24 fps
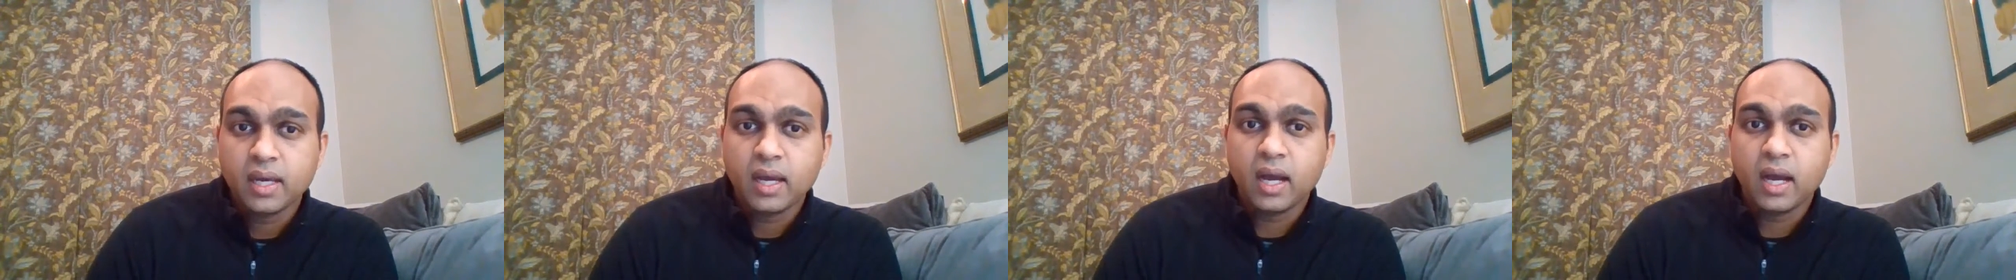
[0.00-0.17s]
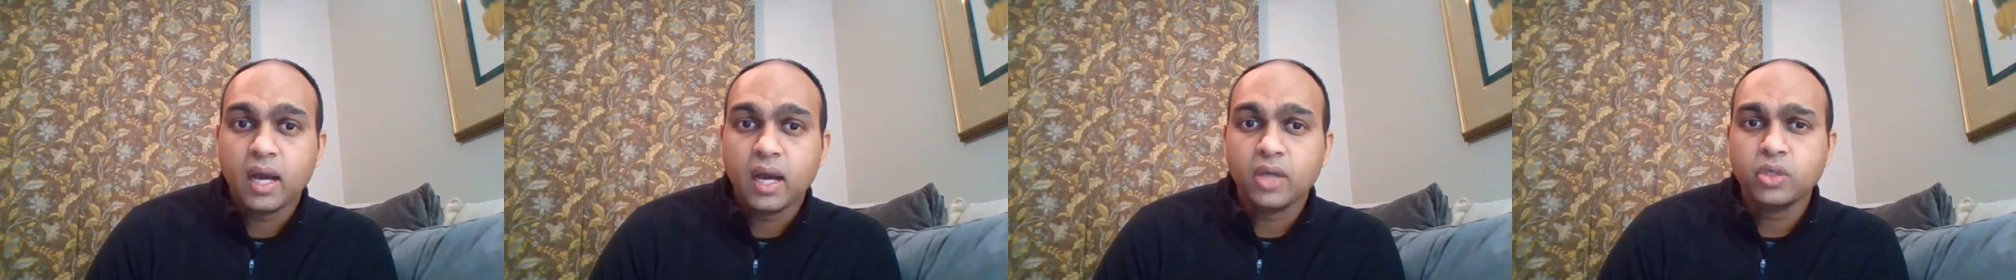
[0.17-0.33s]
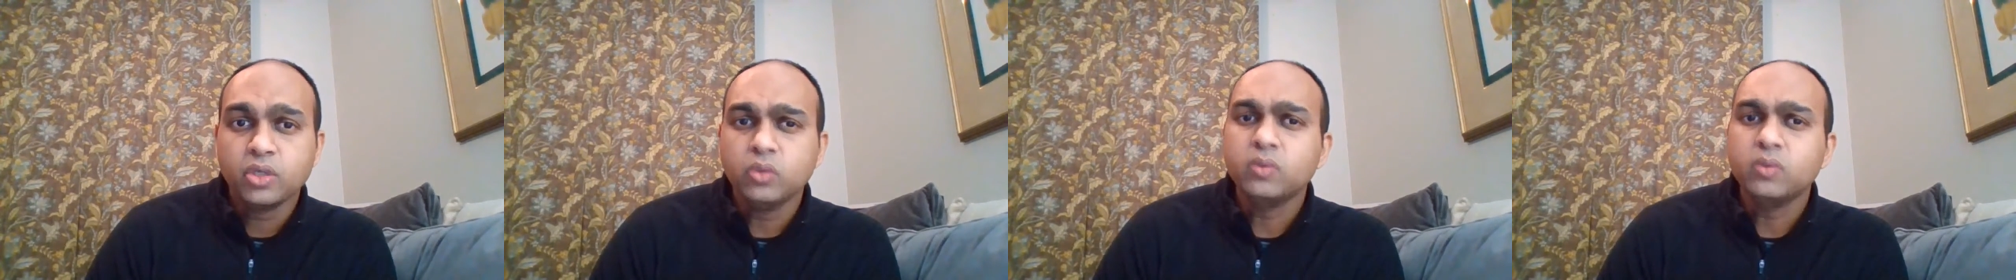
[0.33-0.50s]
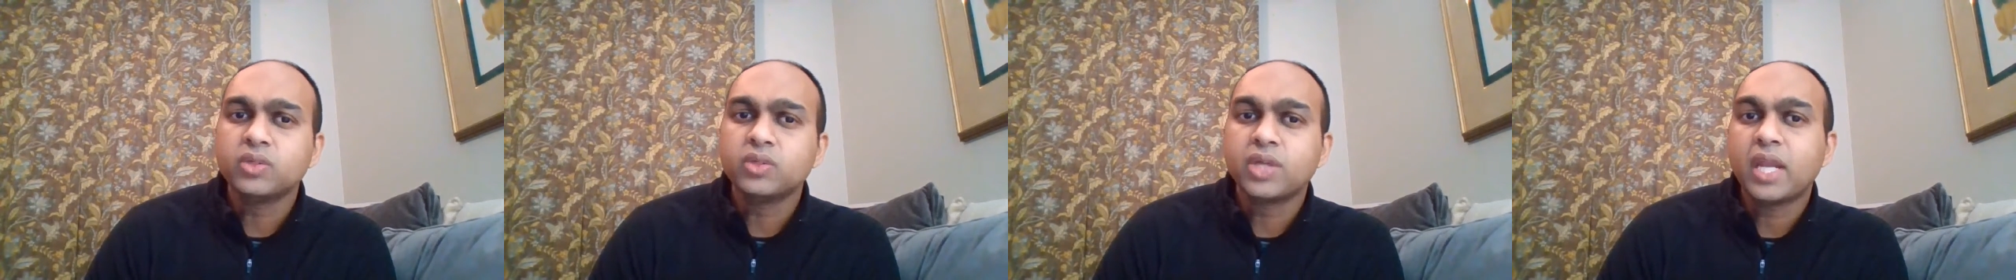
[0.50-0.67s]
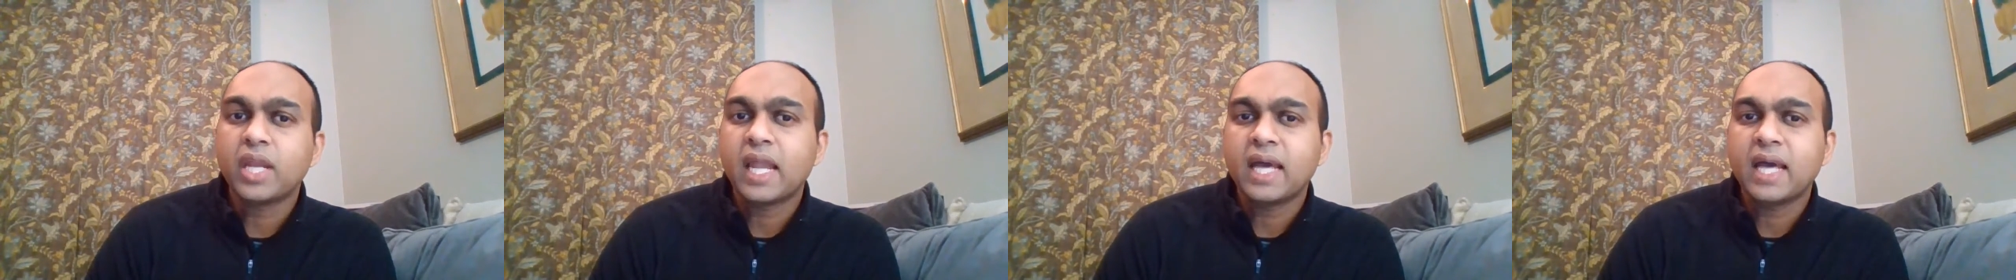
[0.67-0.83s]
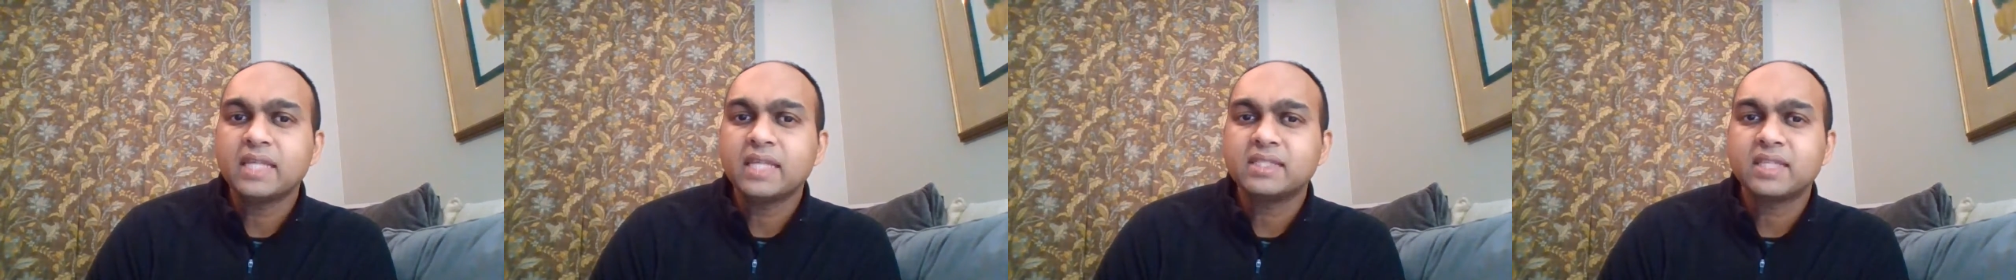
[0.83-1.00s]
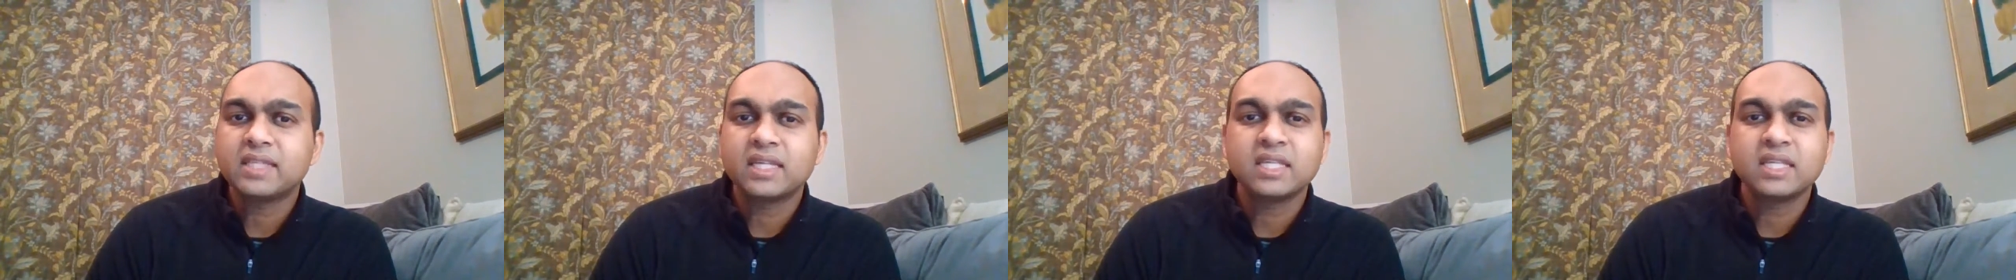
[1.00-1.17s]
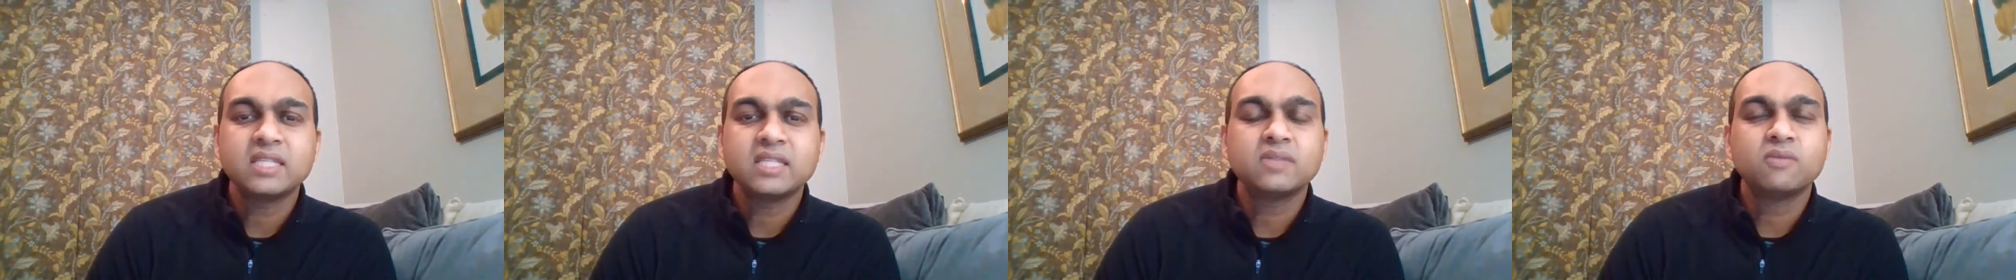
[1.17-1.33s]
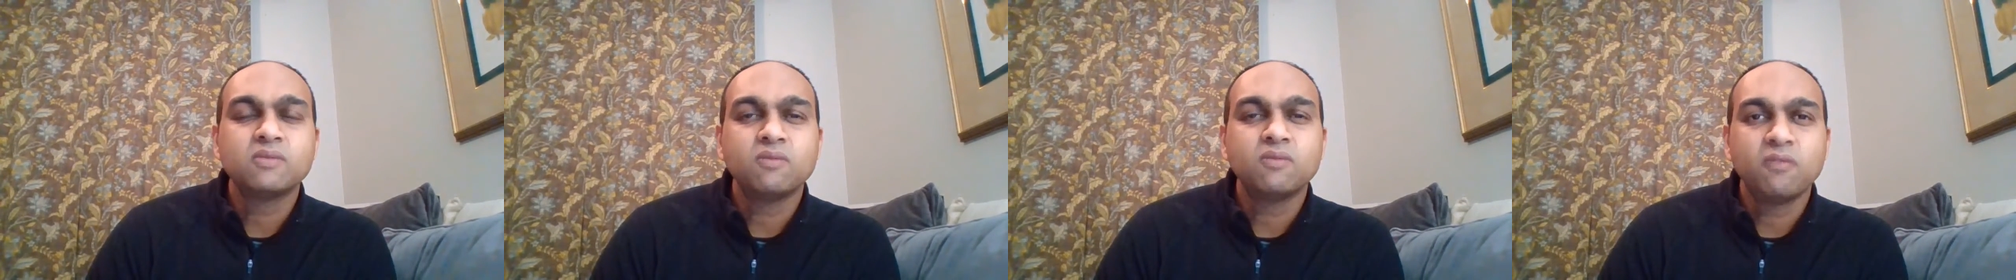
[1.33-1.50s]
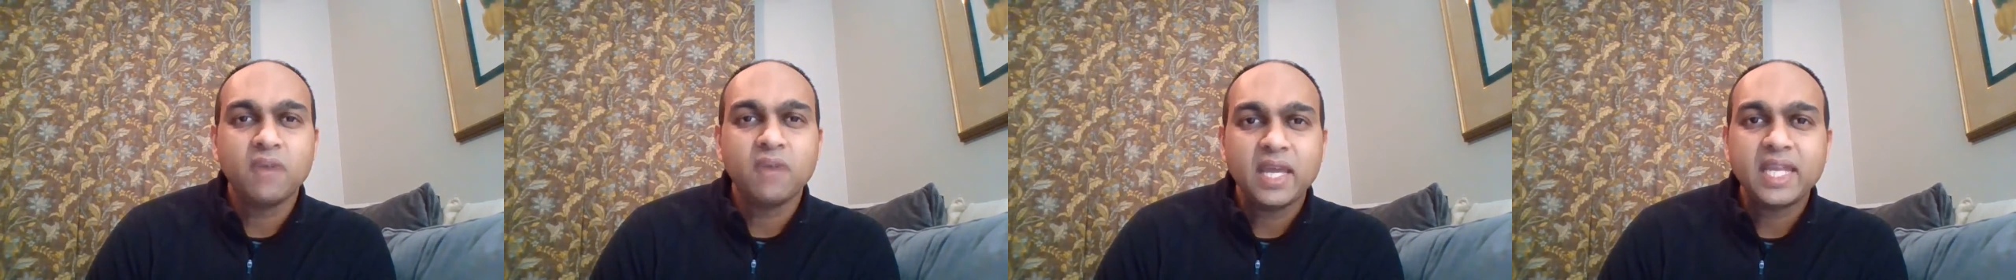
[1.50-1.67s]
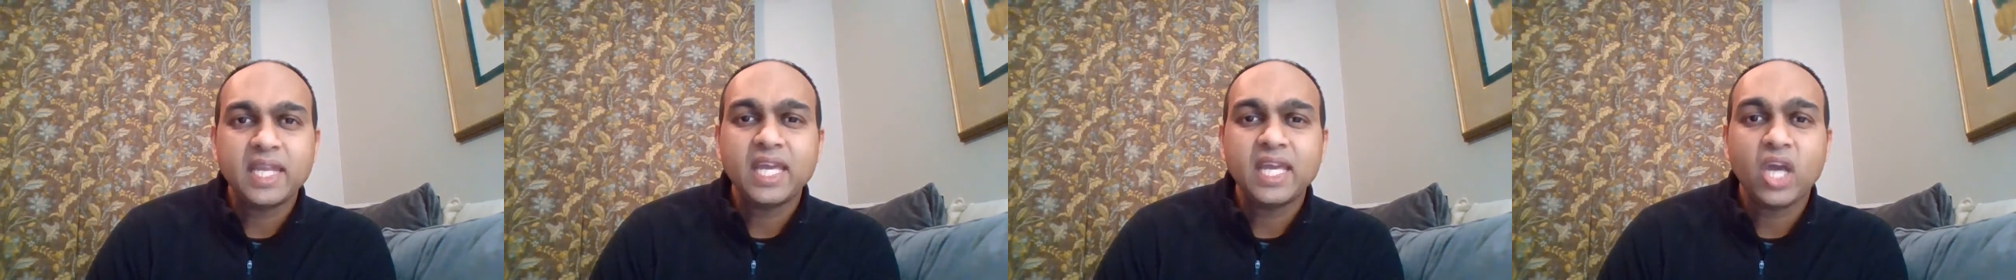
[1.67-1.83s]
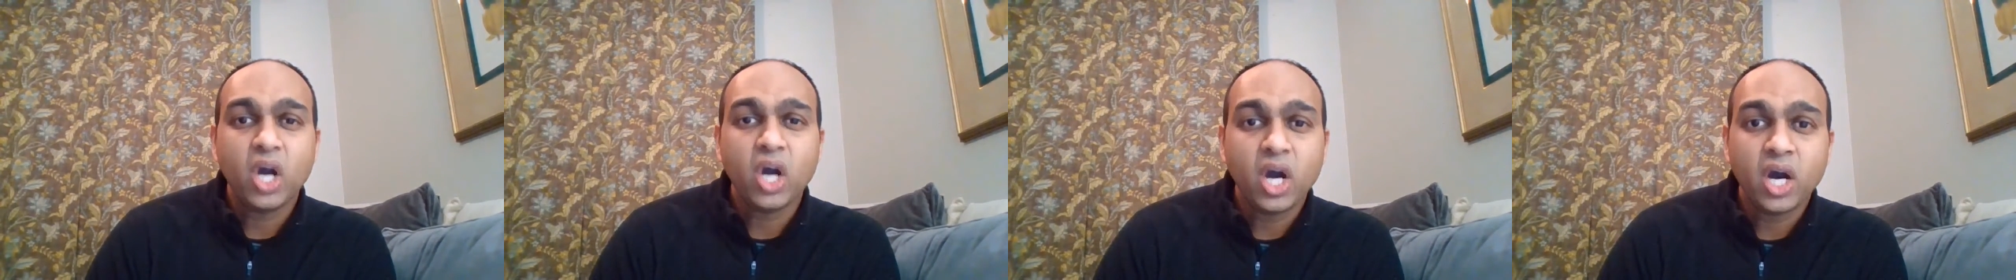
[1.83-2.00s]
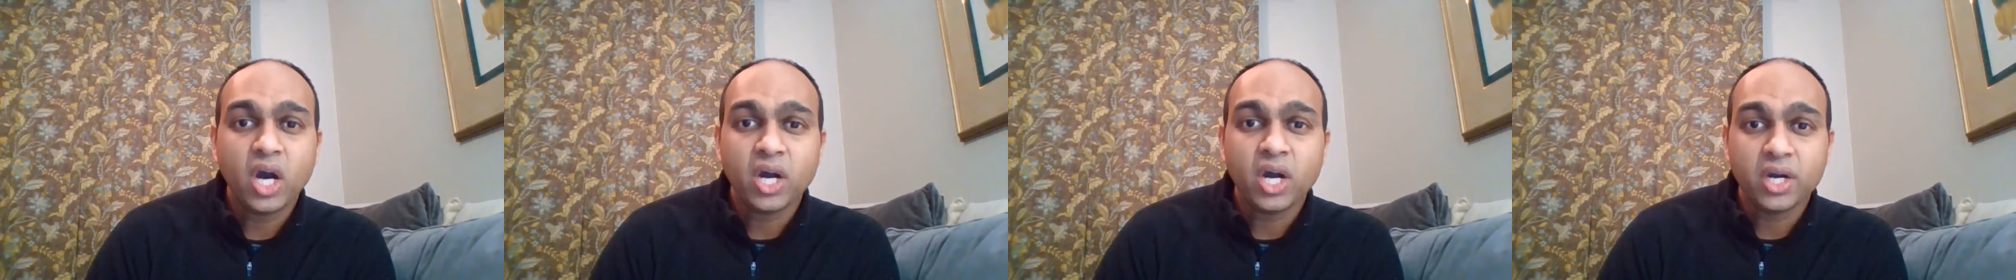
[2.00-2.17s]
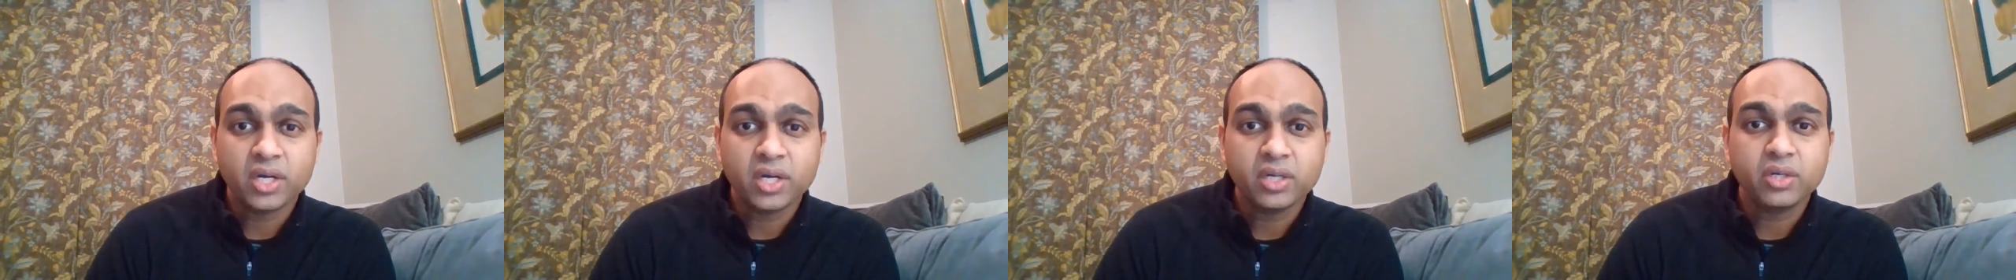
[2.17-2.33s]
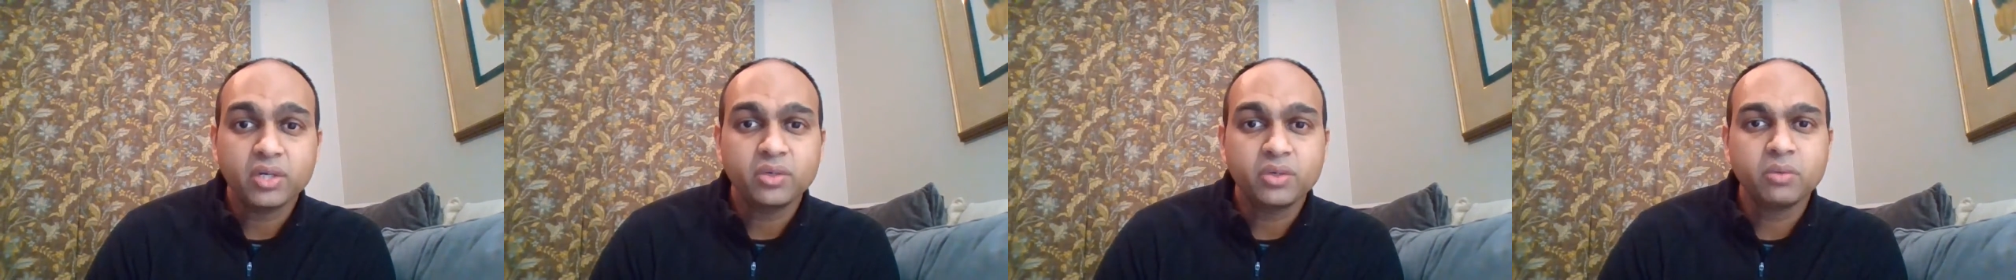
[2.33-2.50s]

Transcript: uh, you realize that it is very hard